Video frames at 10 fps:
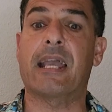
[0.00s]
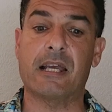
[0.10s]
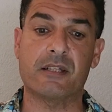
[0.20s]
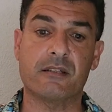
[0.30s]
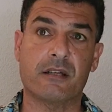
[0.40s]

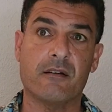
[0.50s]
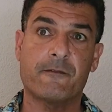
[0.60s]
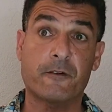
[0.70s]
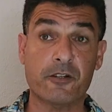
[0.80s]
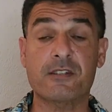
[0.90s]
And
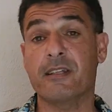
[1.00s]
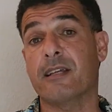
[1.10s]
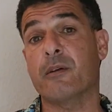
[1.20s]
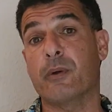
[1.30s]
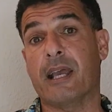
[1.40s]
first
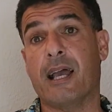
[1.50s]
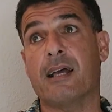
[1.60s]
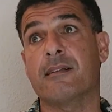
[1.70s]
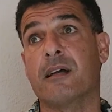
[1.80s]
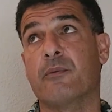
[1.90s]
date that we
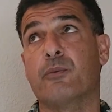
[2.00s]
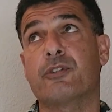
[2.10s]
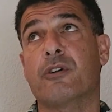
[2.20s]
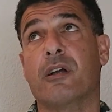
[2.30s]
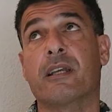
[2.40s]
had,
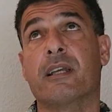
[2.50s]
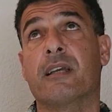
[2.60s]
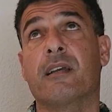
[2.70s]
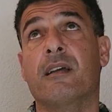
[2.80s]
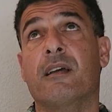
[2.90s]
we're
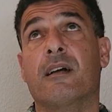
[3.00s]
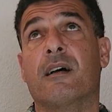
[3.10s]
talking